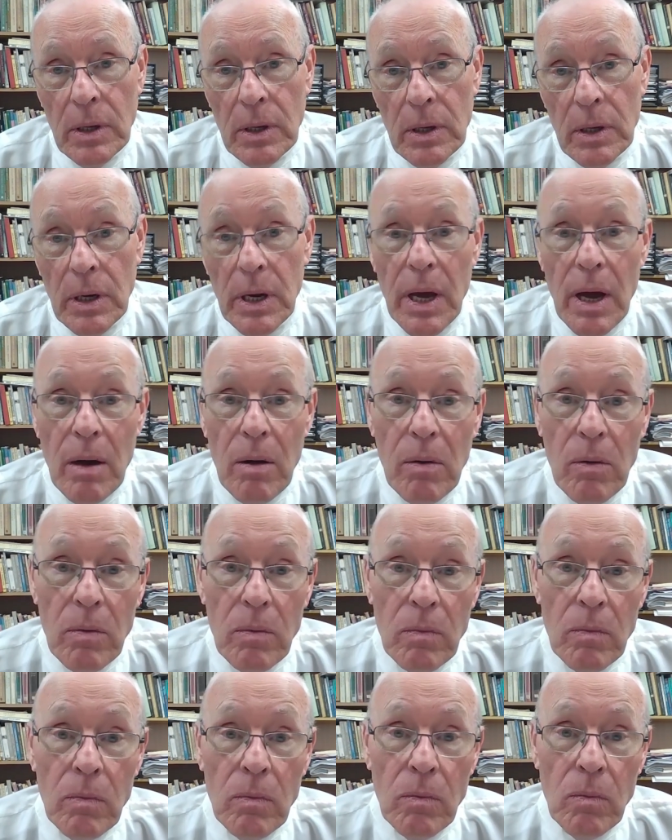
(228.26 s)
Now,
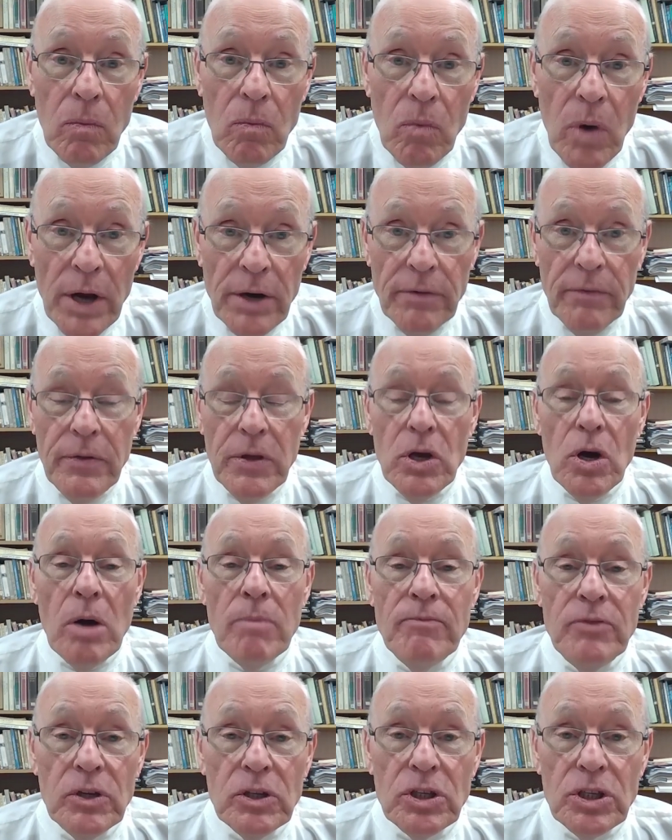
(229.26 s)
one of the
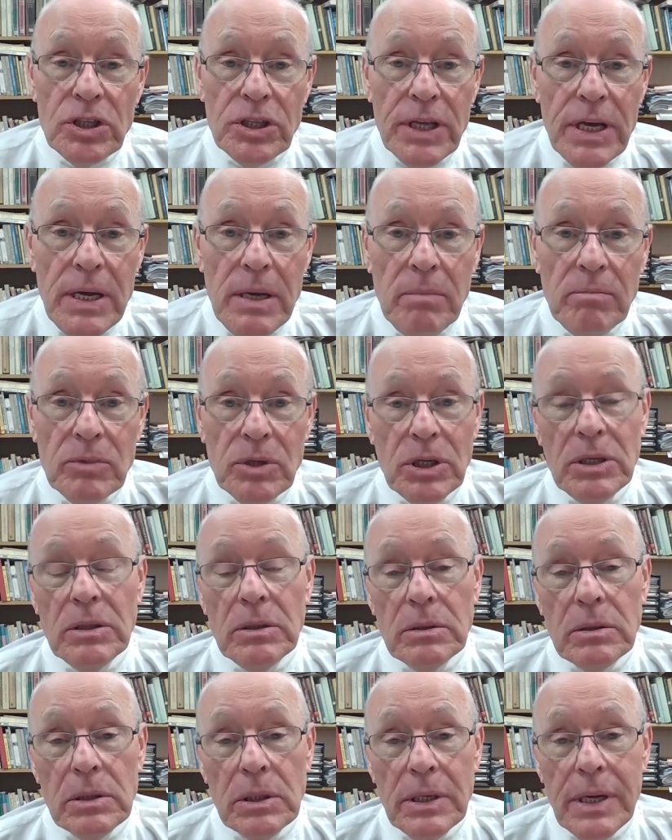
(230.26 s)
obvious themes
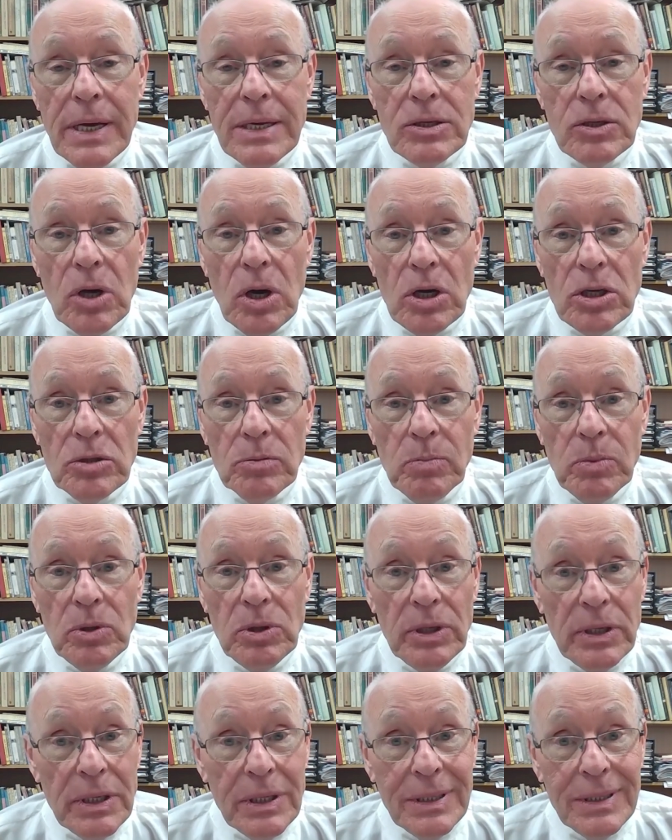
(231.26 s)
in today's
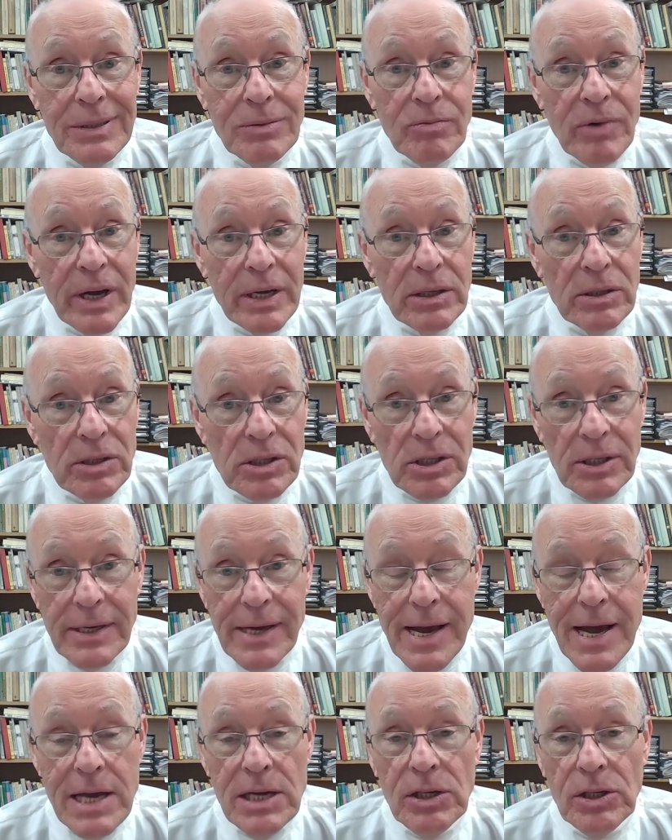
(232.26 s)
gospel is
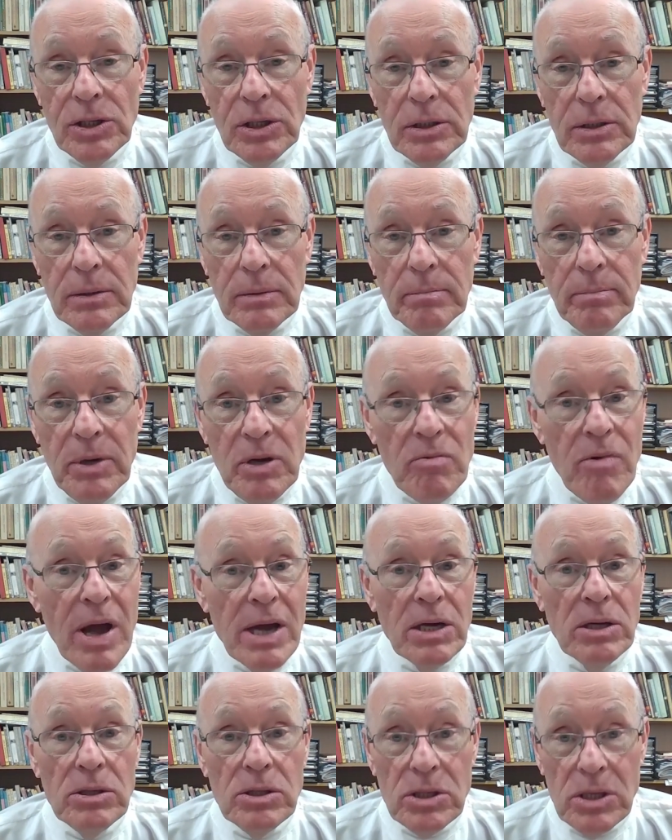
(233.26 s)
reconciliation. Be
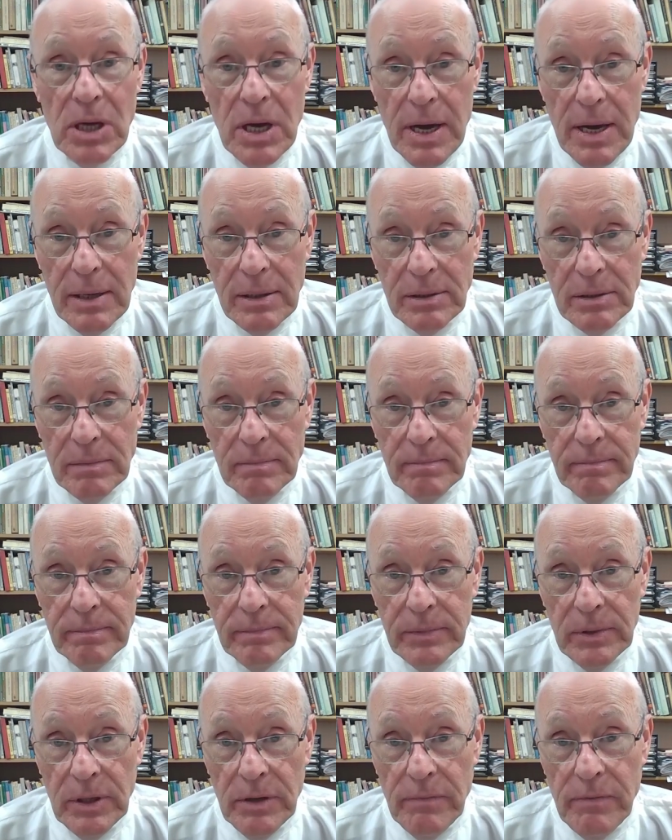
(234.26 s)
reconciled,
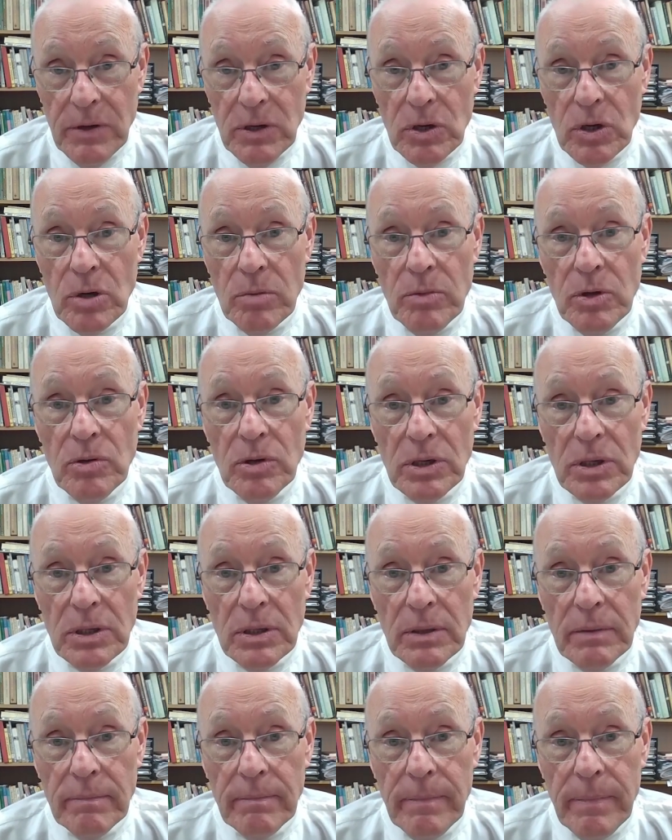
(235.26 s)
live in community.